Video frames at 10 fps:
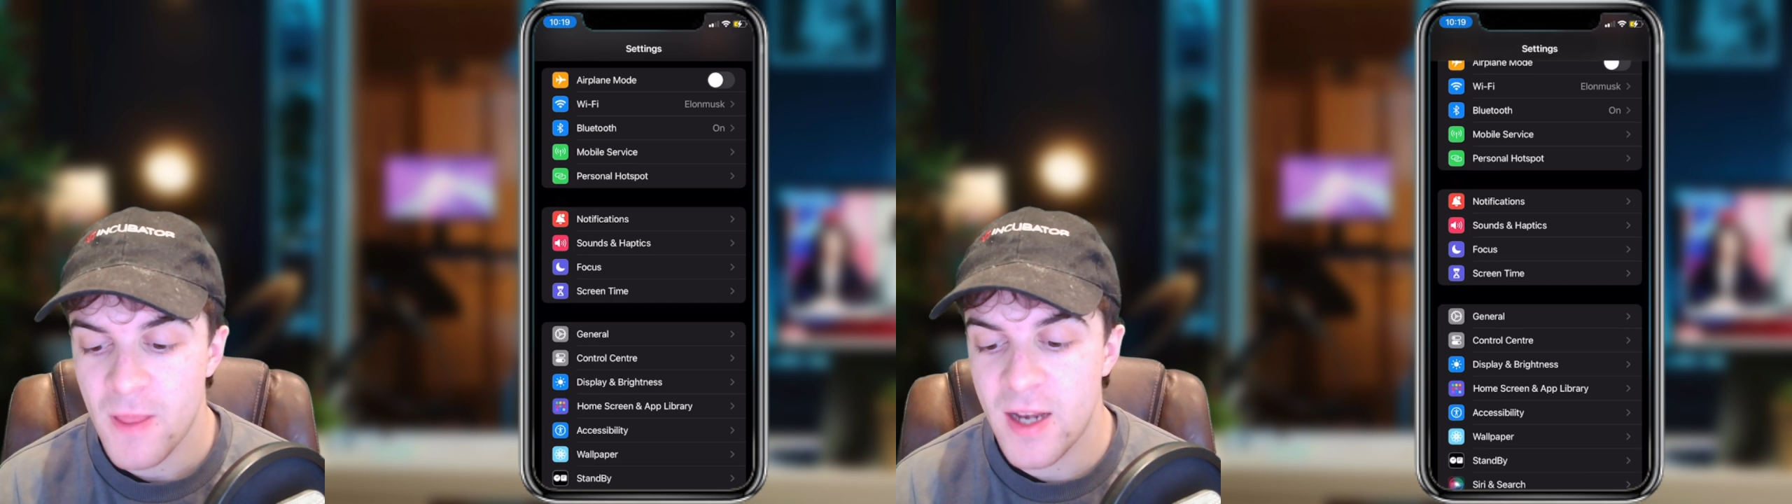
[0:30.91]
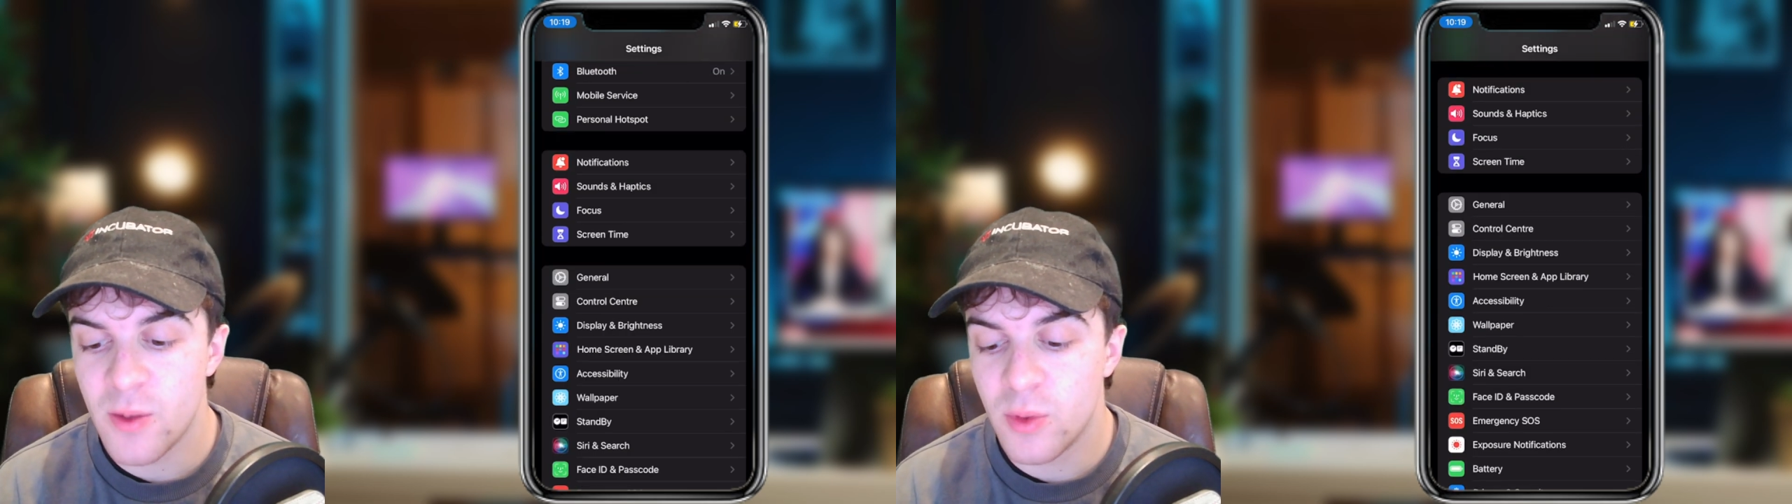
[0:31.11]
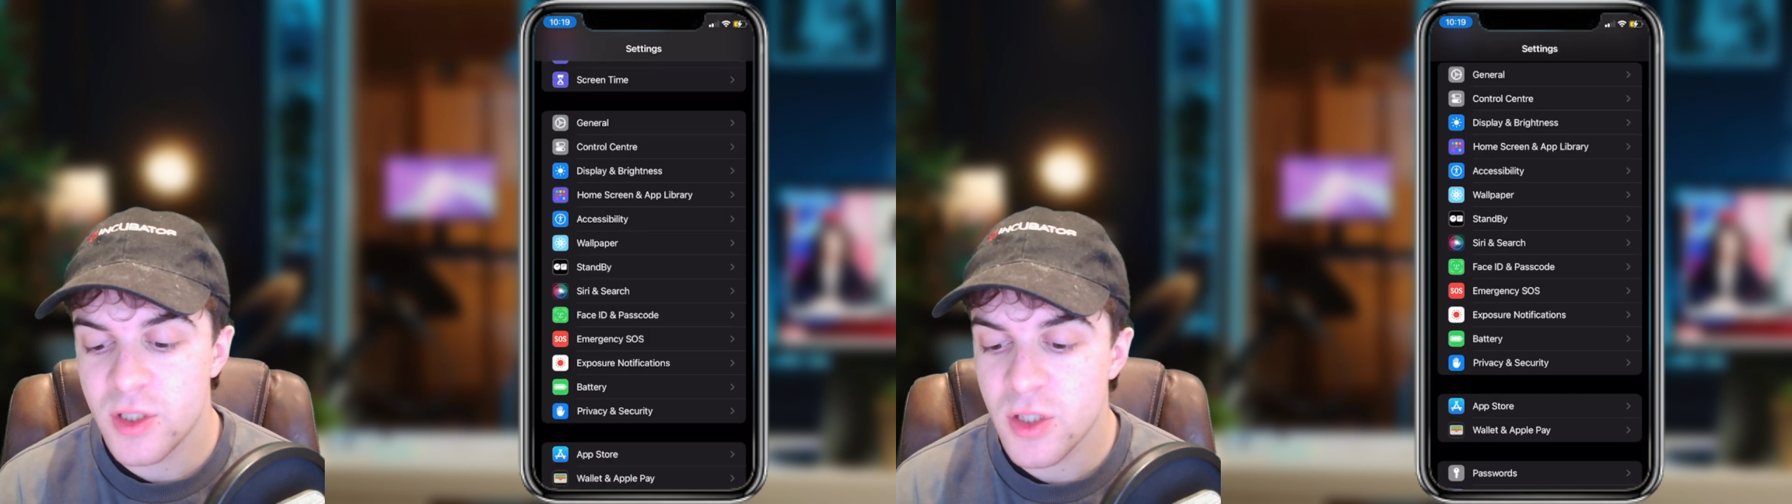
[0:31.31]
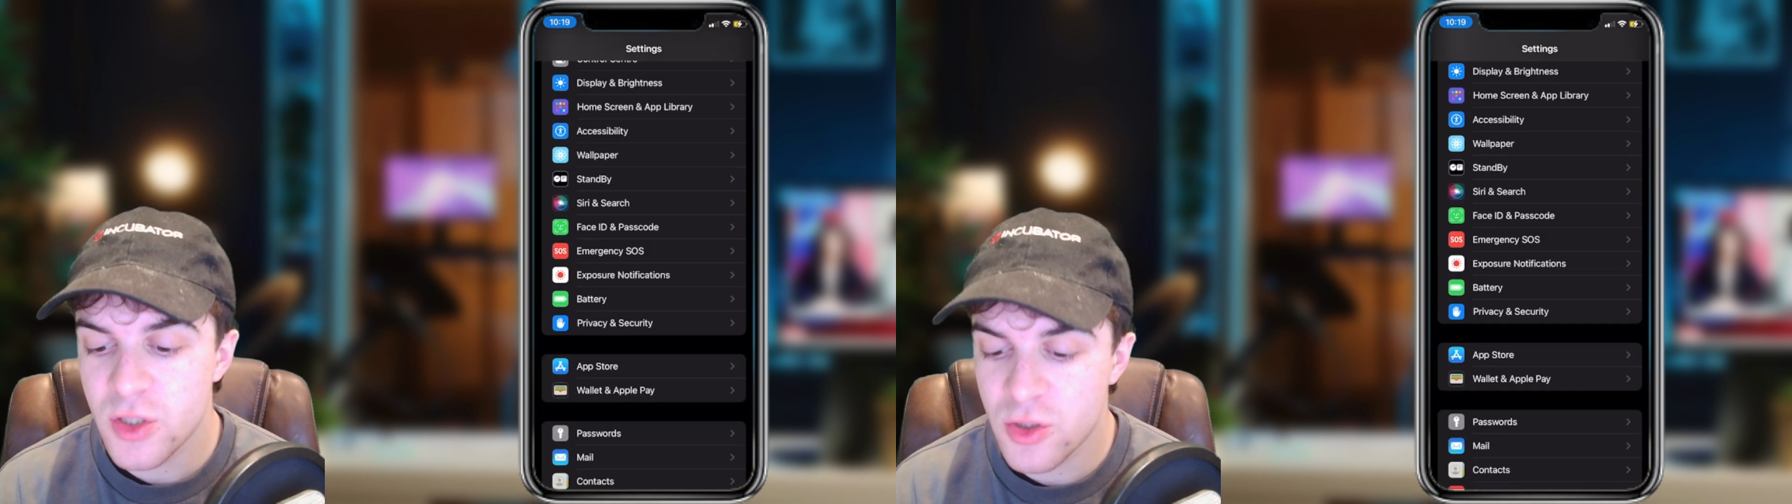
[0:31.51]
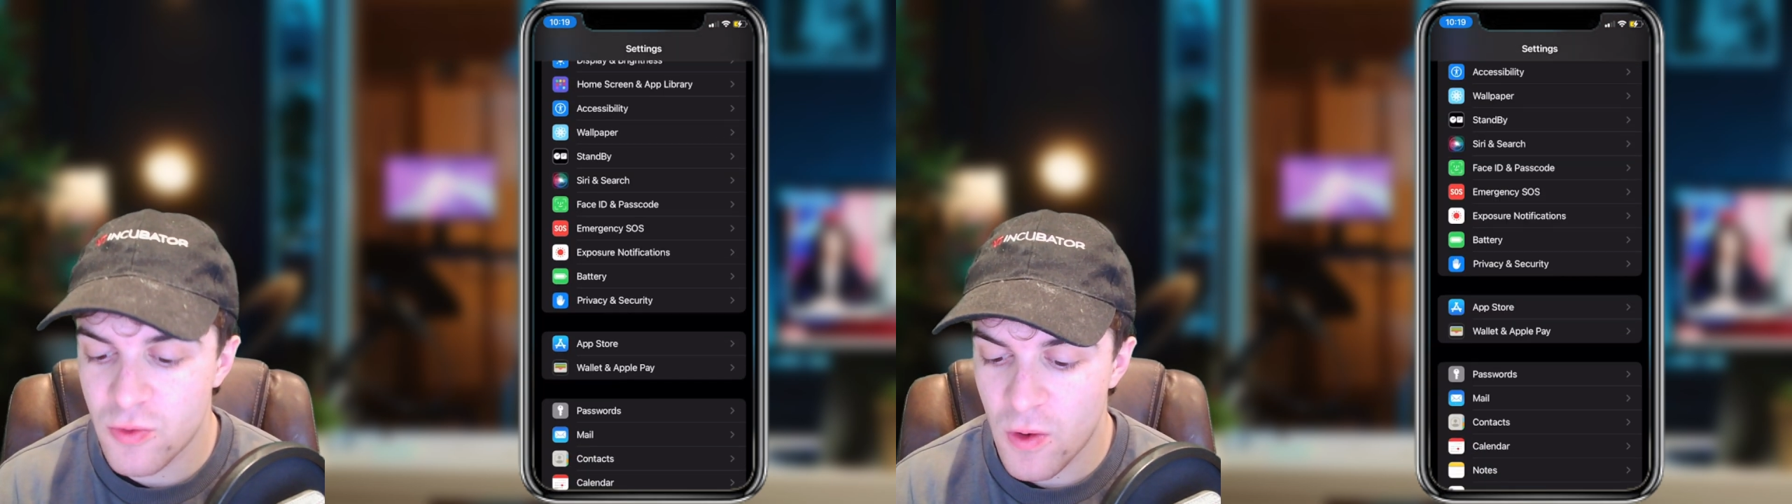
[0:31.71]
and you want to
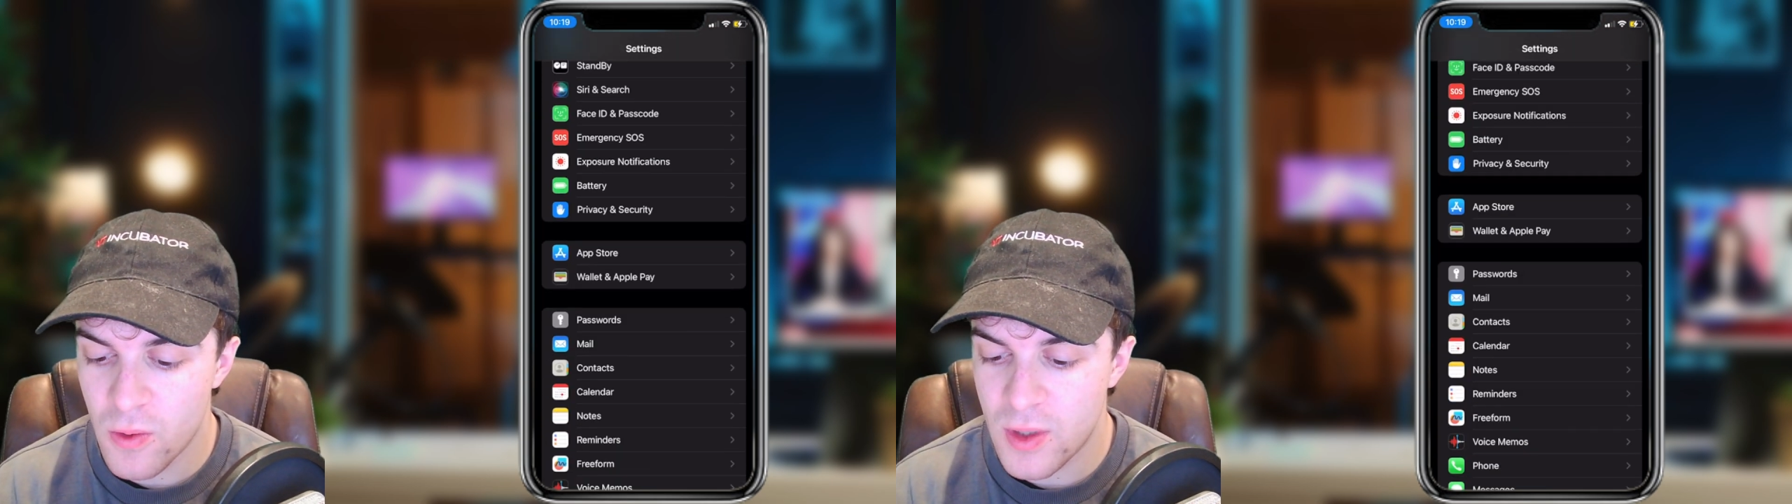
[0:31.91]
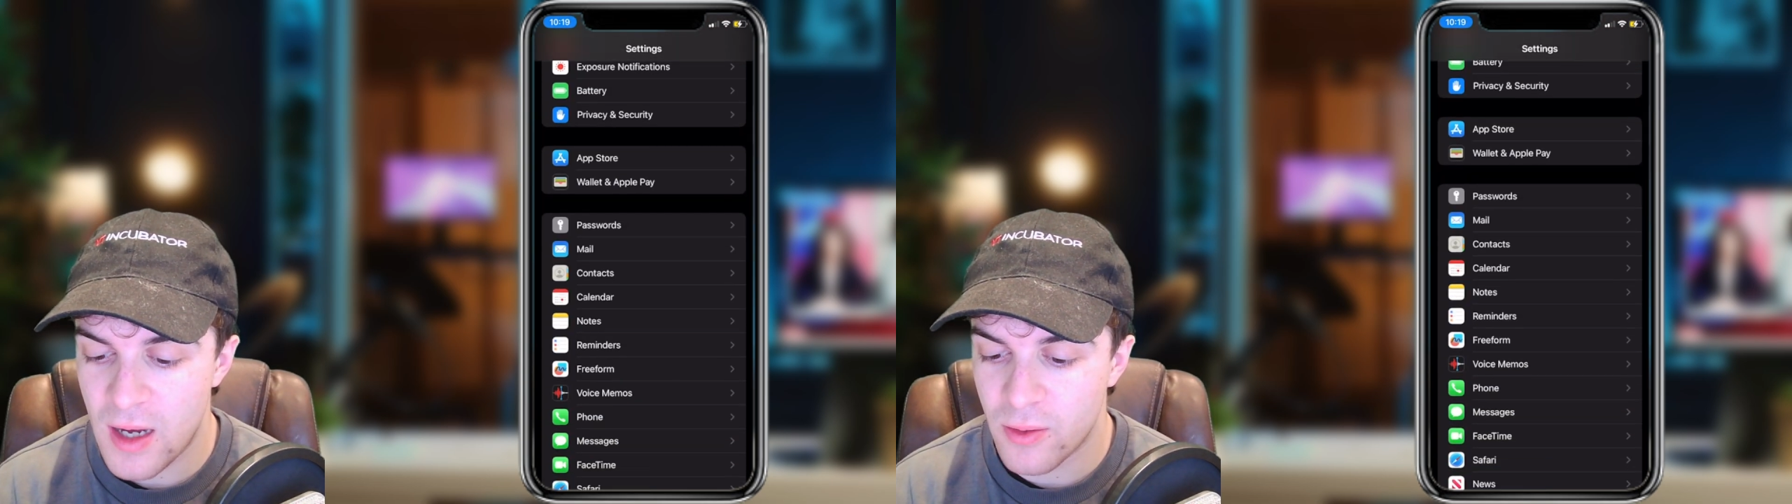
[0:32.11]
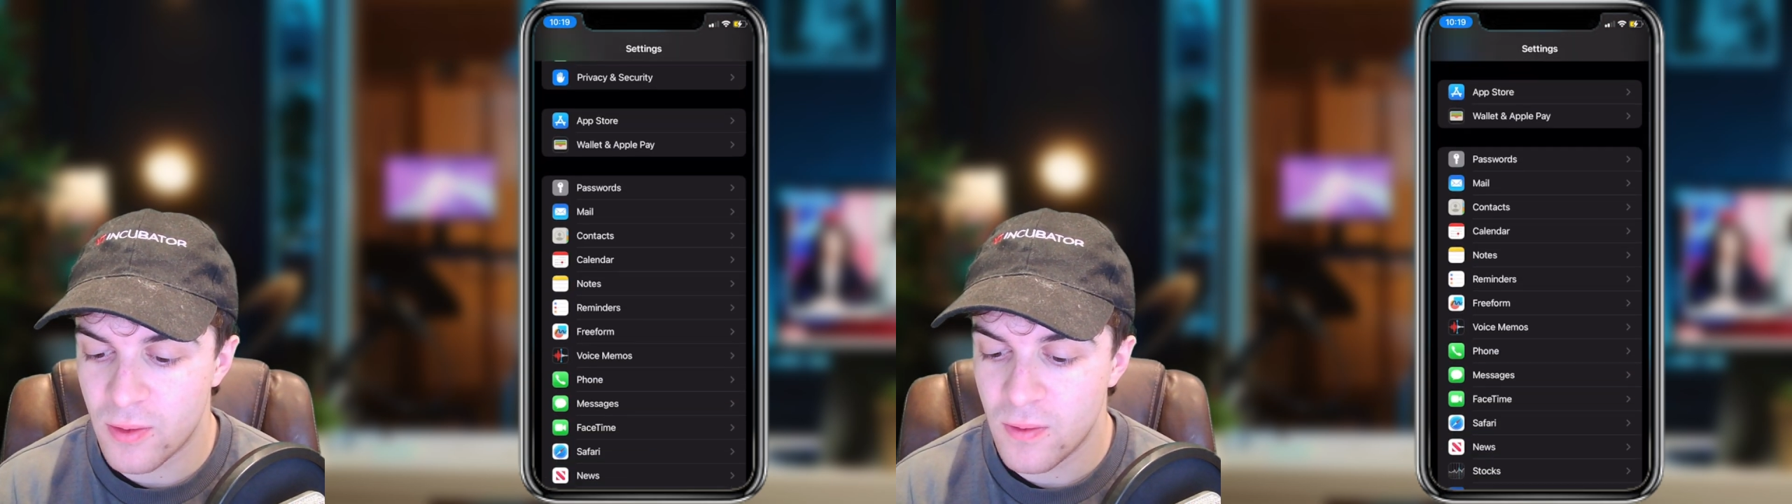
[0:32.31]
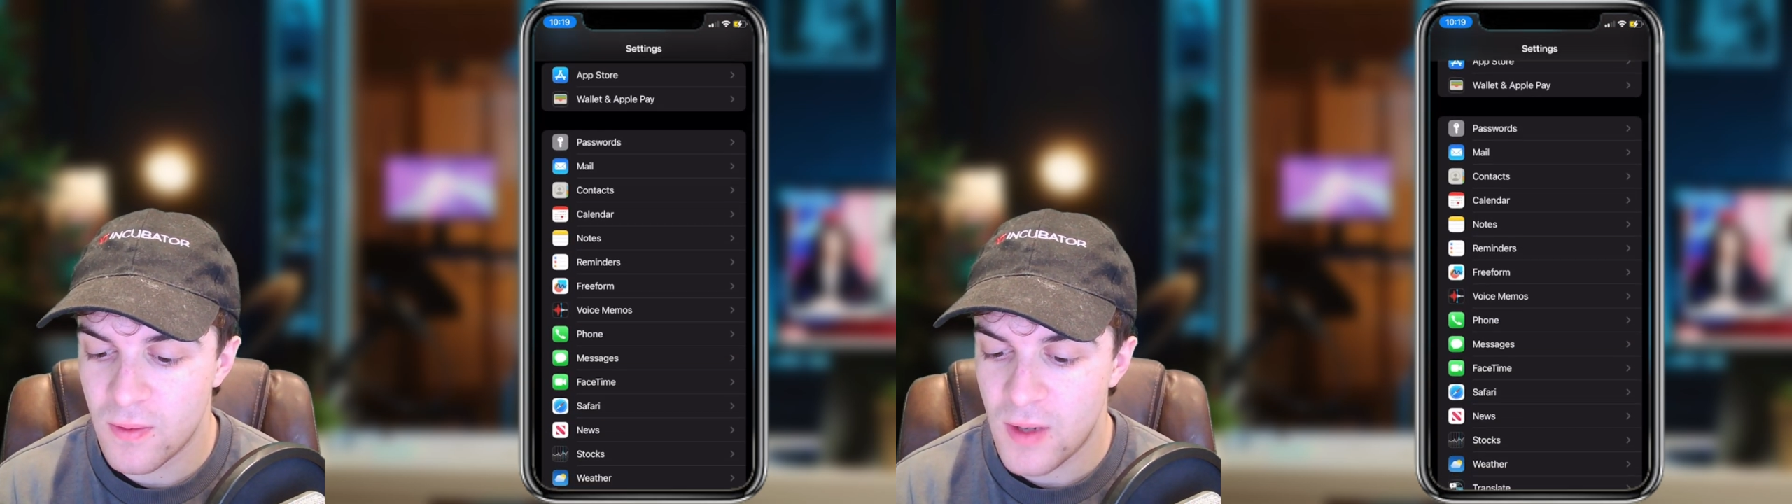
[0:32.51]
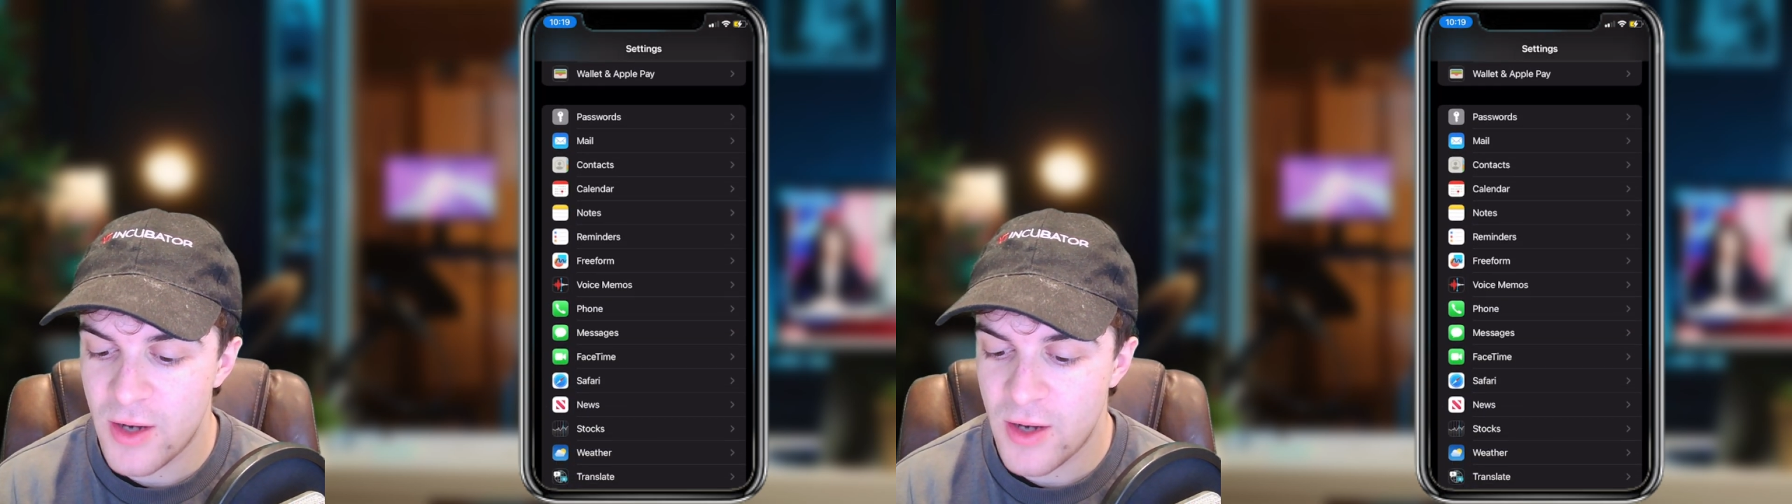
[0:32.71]
just scroll down